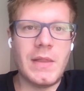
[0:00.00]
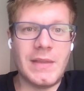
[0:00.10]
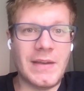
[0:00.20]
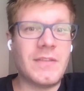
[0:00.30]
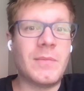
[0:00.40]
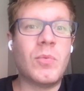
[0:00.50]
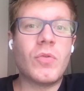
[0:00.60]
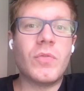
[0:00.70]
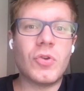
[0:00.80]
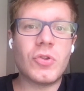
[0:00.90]
There is a
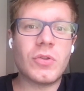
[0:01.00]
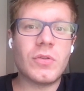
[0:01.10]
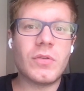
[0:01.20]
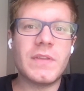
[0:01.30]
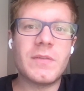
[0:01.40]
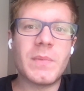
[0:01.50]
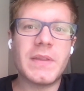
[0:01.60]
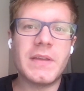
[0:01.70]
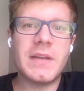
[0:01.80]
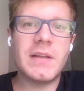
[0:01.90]
book version of this
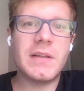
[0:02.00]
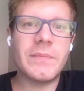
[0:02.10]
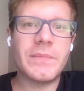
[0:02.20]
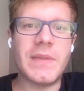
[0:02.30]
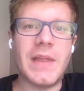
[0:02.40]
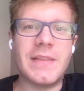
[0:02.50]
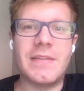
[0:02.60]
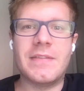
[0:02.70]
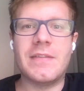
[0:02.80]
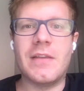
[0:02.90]
material that
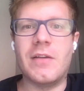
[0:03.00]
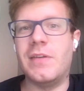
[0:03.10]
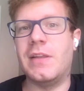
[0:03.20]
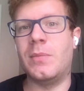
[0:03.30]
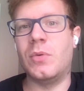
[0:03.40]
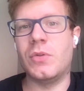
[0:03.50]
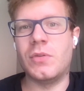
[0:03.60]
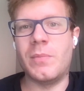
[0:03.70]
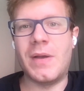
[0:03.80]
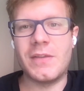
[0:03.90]
is available to
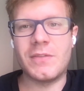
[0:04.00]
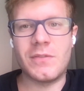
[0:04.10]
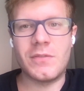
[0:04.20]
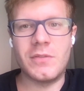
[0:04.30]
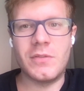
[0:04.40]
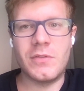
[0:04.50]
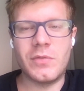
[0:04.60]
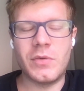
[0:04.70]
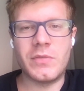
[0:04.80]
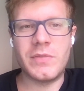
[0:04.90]
the Milestone students
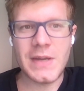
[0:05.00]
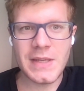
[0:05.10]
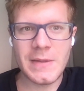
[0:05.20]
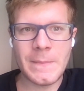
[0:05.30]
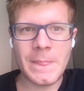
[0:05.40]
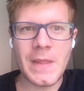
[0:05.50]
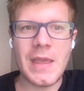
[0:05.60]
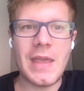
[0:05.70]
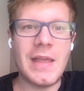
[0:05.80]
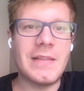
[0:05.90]
for free,
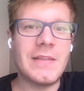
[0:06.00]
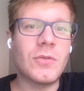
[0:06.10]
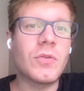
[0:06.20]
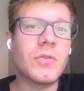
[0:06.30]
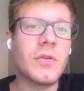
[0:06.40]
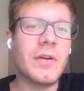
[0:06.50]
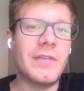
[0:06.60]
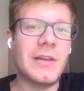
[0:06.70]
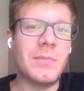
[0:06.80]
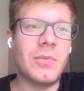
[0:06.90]
and it's also
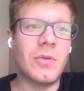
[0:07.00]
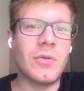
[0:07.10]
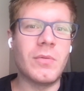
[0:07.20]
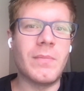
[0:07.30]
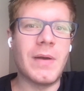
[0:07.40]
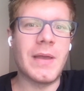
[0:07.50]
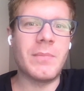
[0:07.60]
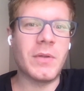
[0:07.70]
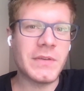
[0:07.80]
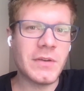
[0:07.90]
available on my
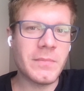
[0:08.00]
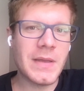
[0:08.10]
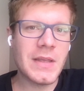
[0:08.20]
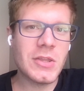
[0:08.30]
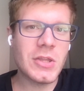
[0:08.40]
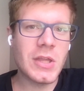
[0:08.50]
Patreon page.